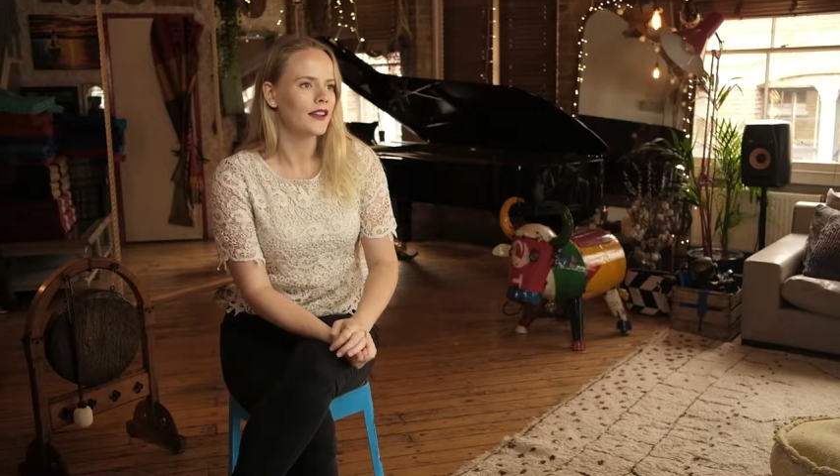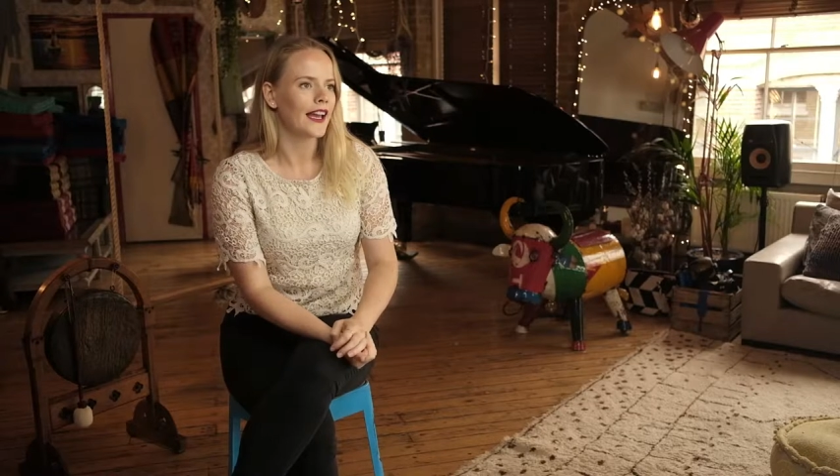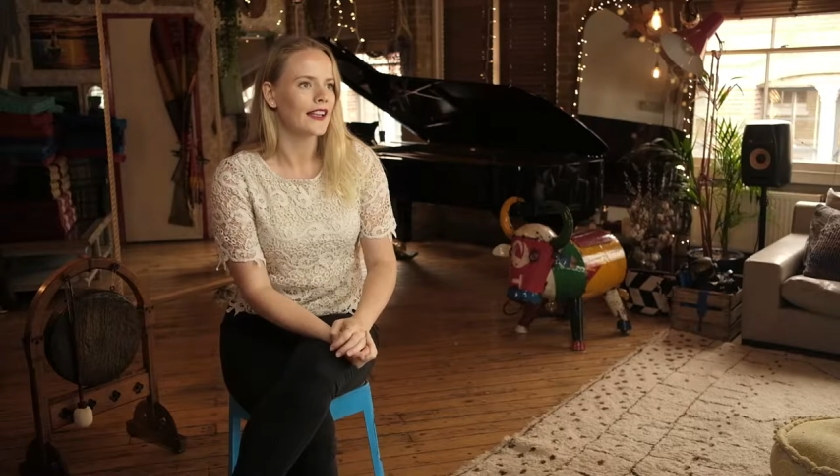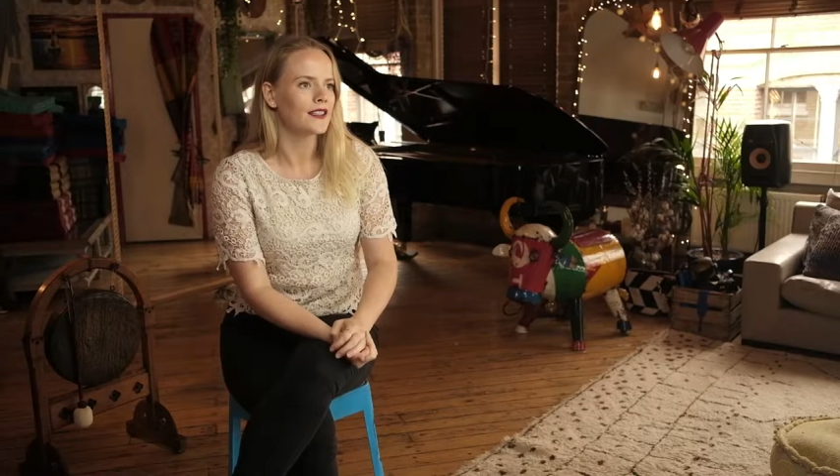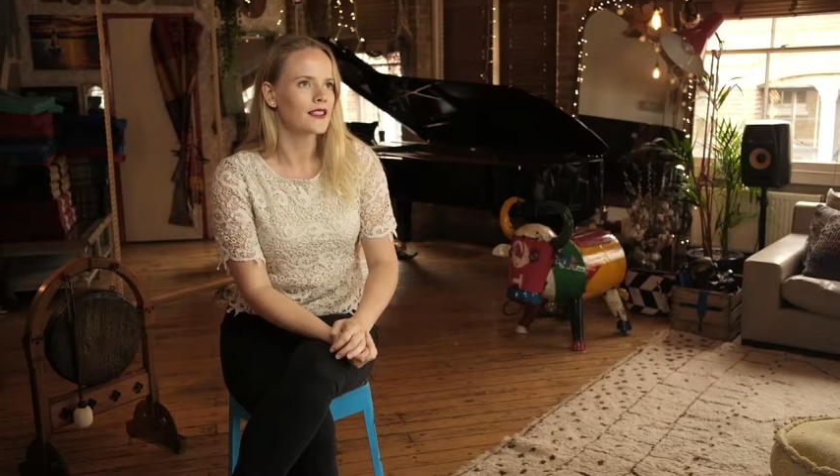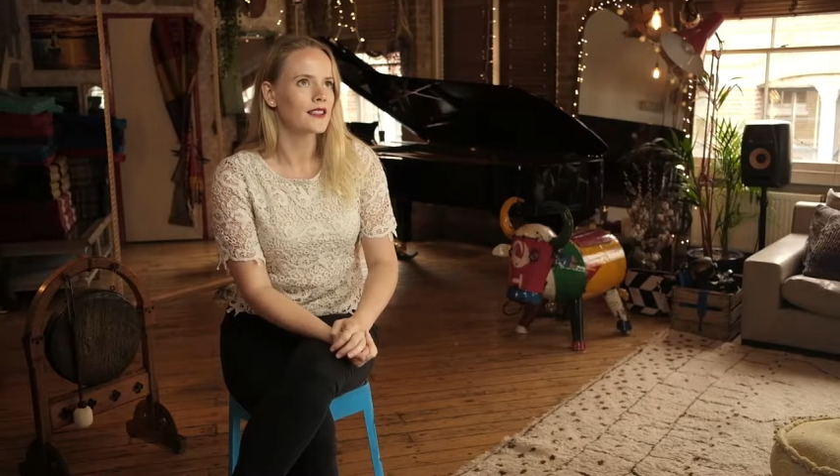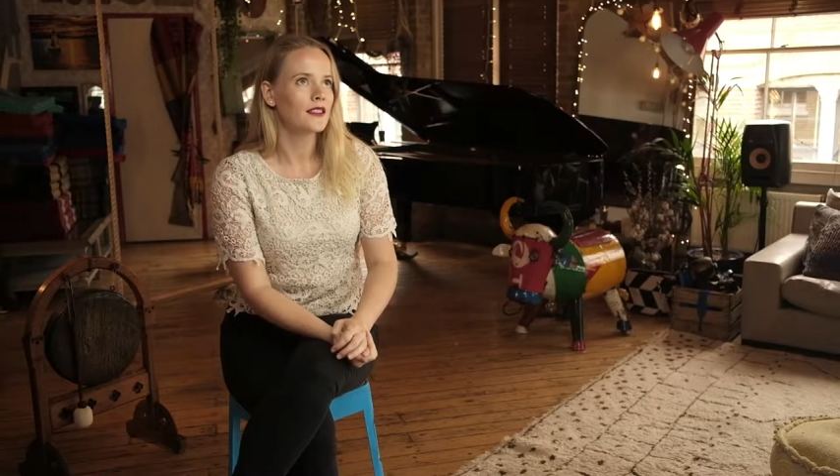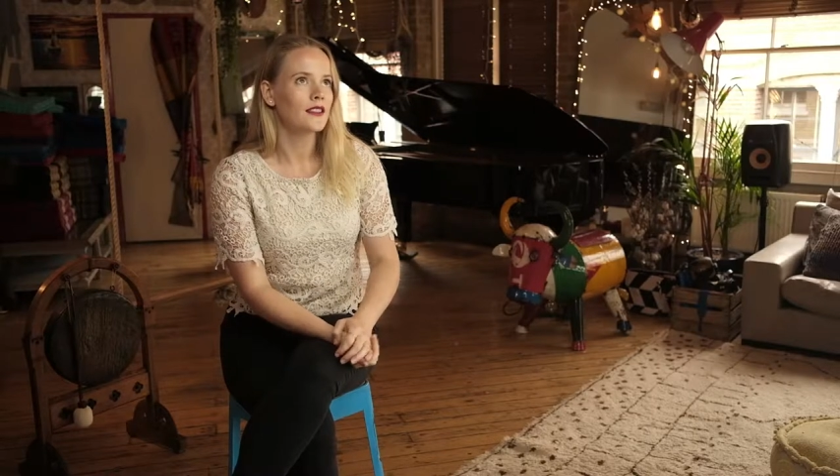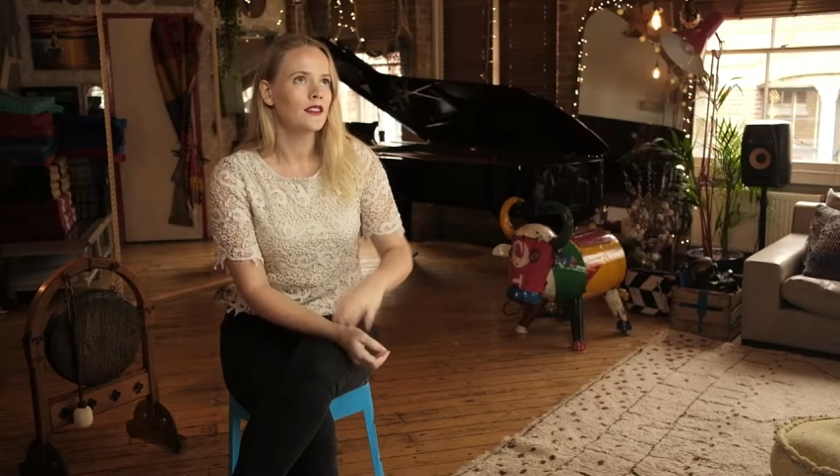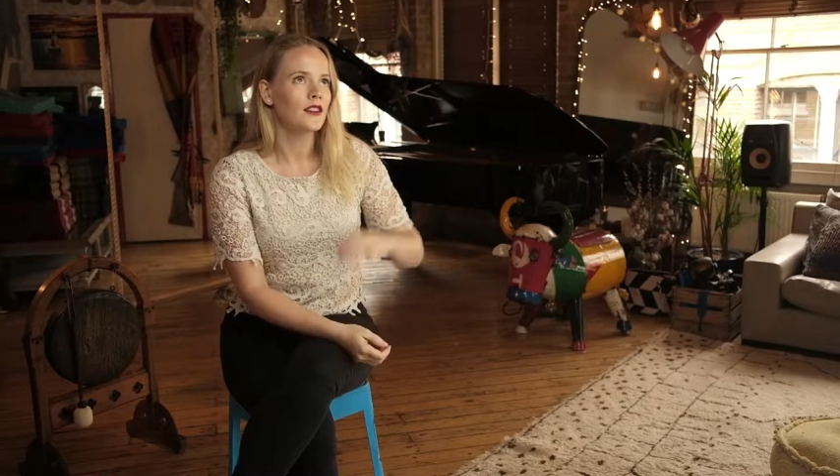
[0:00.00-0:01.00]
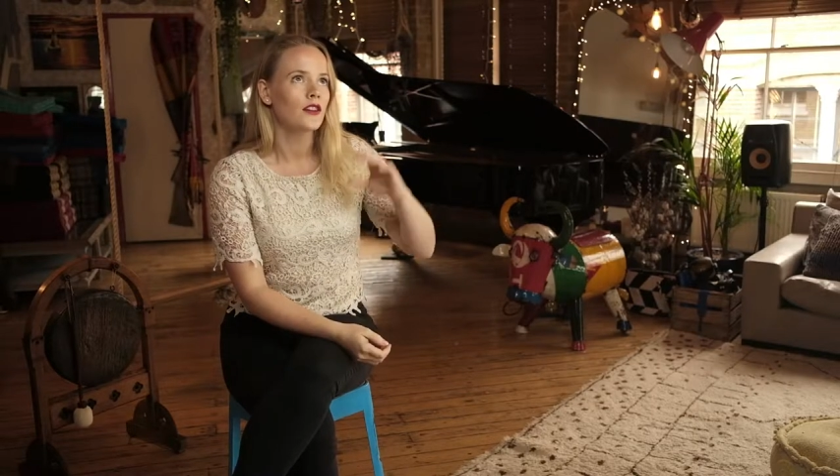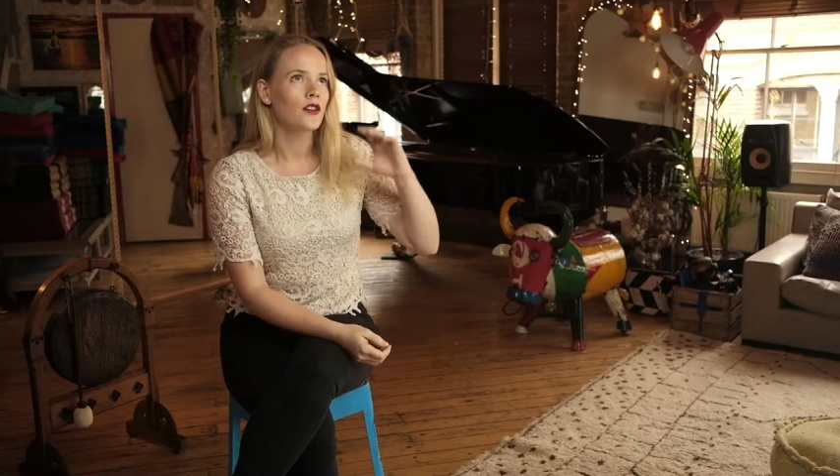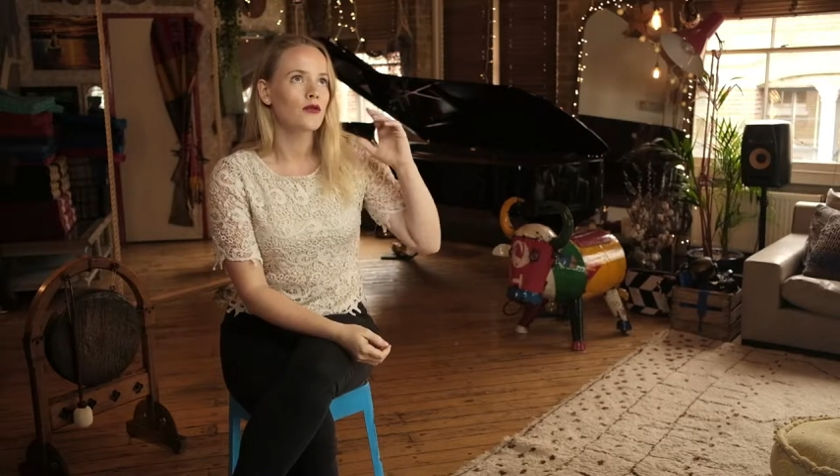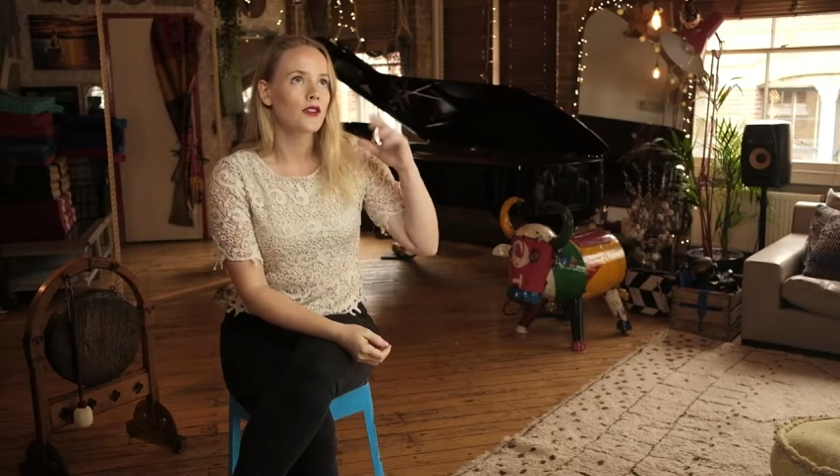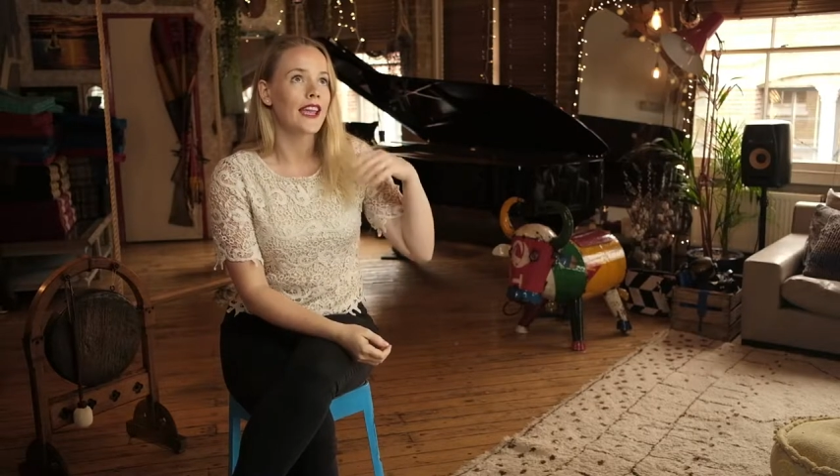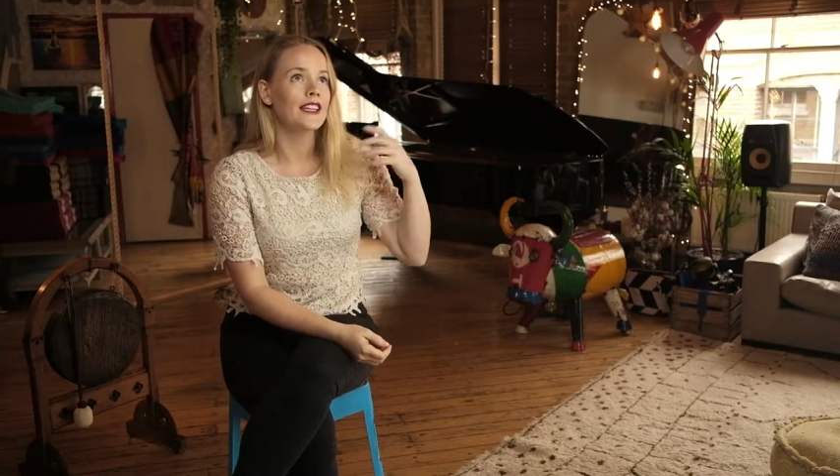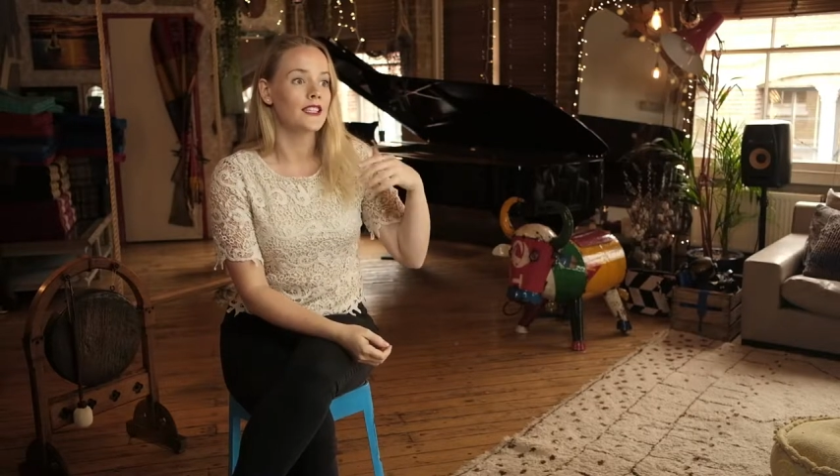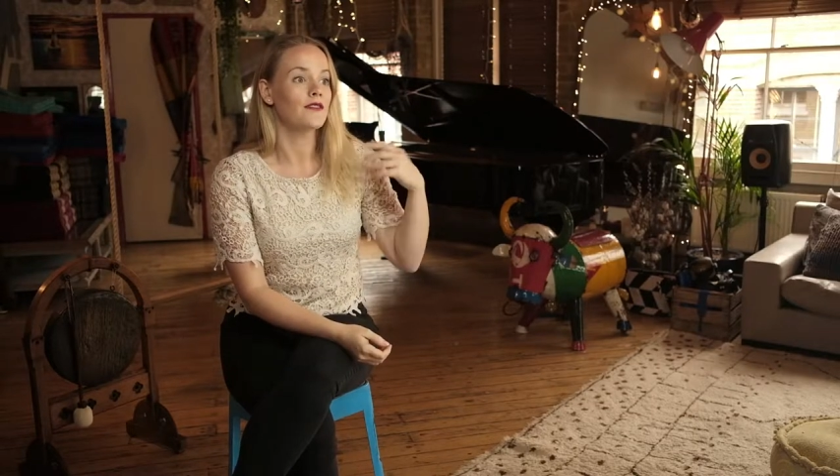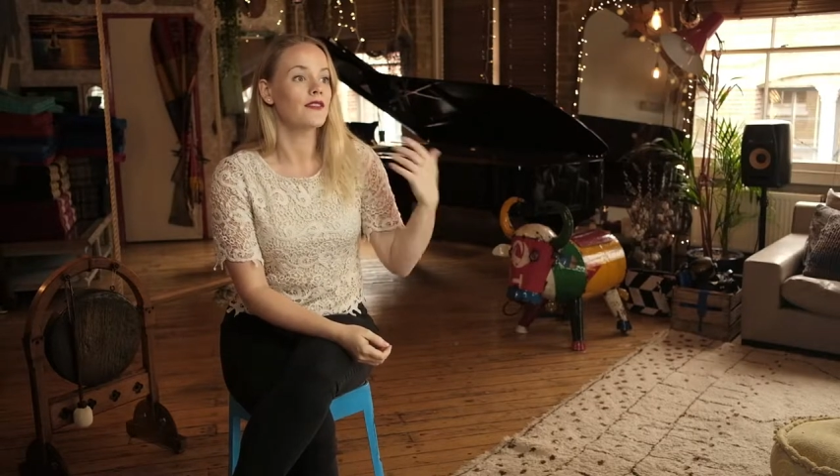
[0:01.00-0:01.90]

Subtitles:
and creative